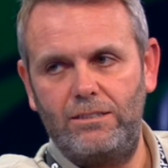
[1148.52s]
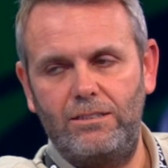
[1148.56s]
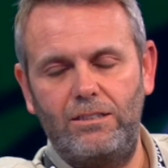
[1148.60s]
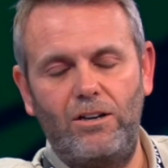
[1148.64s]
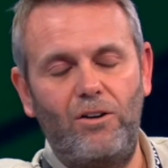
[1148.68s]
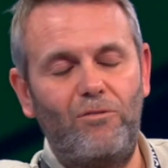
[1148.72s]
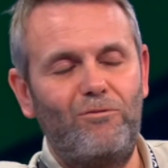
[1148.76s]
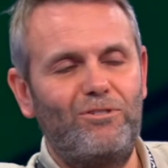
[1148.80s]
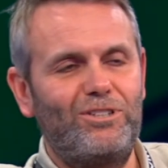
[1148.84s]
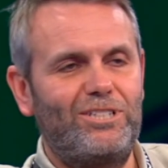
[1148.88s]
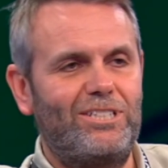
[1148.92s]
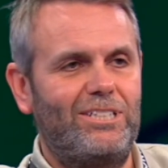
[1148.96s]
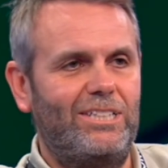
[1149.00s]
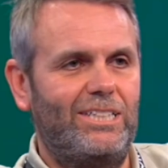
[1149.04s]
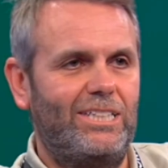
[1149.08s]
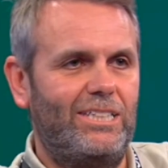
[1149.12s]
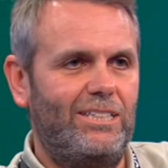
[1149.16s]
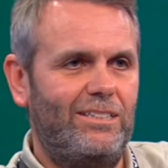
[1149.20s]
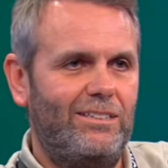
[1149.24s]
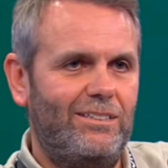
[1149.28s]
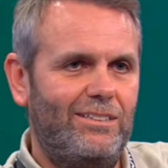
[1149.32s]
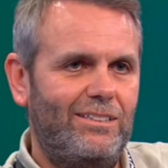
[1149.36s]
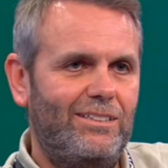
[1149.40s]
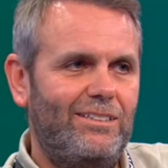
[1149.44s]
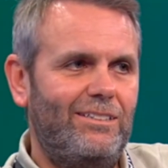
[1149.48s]

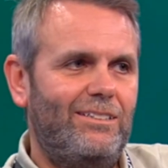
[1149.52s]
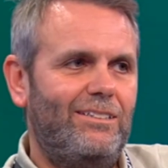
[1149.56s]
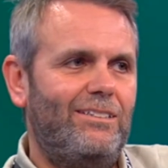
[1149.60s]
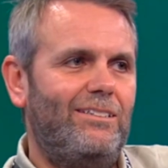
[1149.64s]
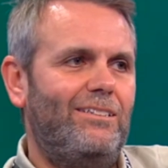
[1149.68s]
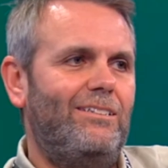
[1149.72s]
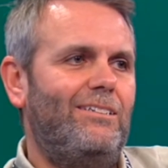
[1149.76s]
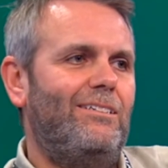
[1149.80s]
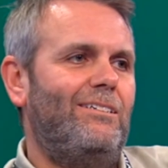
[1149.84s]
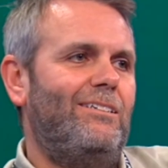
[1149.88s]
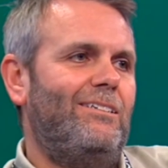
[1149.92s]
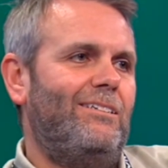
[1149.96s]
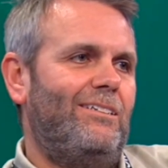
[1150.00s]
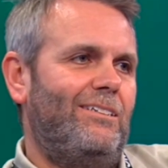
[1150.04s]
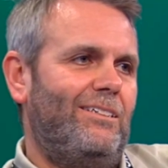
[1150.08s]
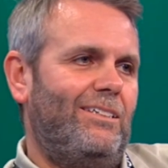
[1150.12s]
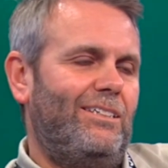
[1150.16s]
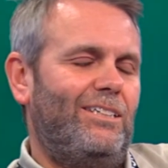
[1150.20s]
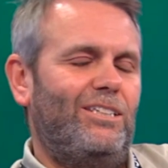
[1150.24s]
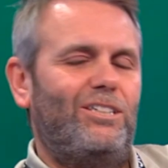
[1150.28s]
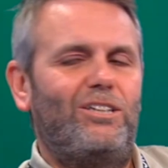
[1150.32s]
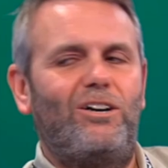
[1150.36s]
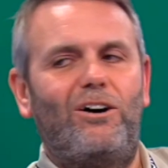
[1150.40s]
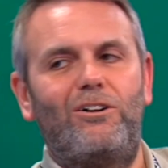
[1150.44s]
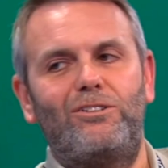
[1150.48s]
Obviously,
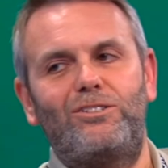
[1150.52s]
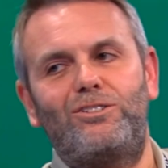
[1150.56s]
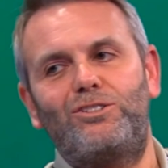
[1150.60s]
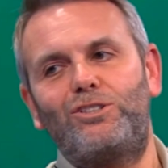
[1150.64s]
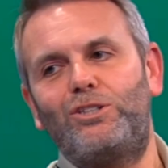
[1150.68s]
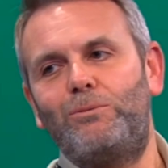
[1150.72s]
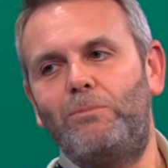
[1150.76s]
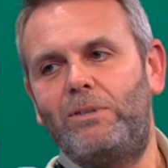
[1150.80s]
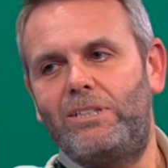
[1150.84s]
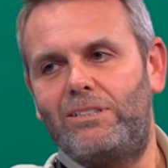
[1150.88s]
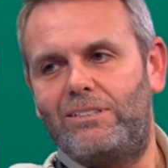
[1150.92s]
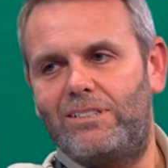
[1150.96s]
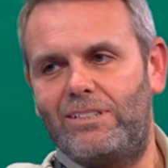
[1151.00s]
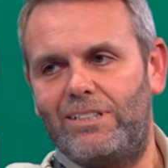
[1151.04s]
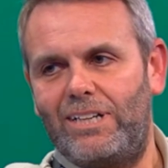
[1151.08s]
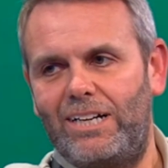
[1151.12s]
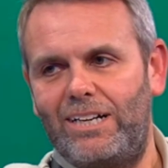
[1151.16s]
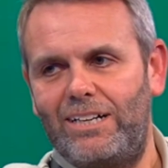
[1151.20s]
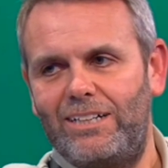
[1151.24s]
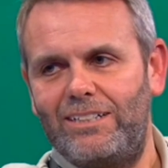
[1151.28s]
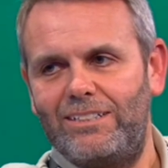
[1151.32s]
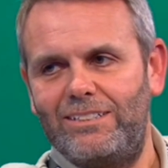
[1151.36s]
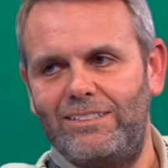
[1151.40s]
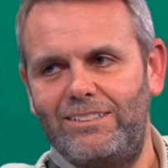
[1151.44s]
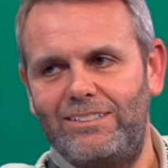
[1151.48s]
costs come into
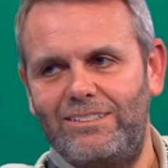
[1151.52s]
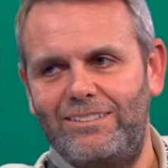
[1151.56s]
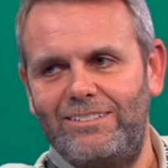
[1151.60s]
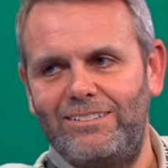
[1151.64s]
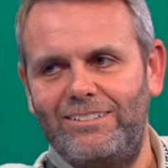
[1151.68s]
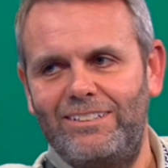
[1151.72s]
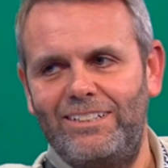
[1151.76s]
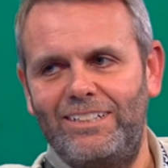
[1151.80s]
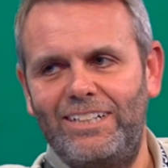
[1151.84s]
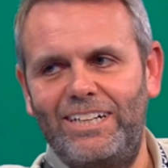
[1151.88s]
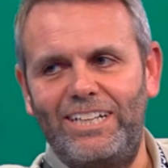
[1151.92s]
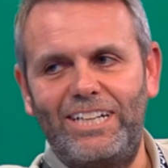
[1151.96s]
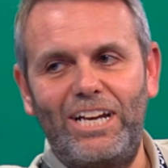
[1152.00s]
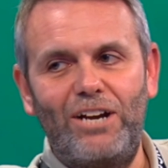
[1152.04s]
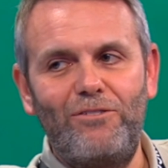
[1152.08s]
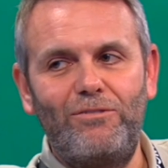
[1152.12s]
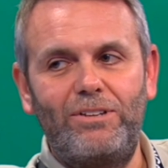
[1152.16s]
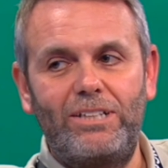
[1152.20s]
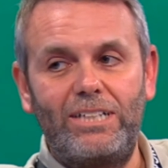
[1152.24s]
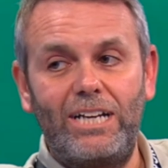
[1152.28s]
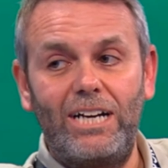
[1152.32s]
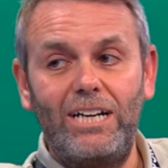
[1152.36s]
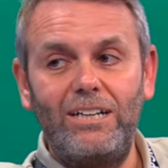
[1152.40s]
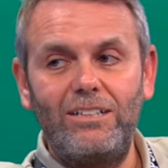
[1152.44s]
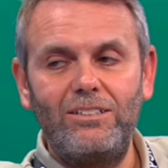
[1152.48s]
that and
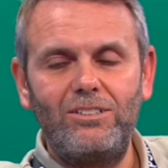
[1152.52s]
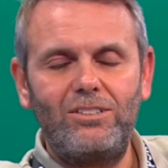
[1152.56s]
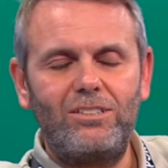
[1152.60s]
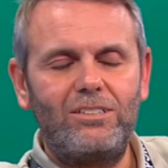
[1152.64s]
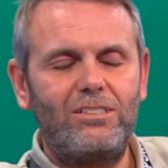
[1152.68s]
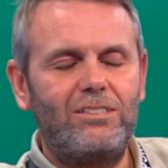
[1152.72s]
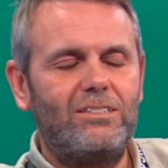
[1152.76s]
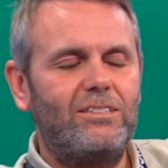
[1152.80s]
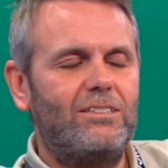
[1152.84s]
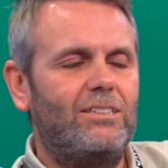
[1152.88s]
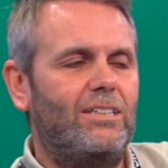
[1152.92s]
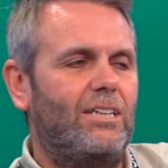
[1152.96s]
everything else.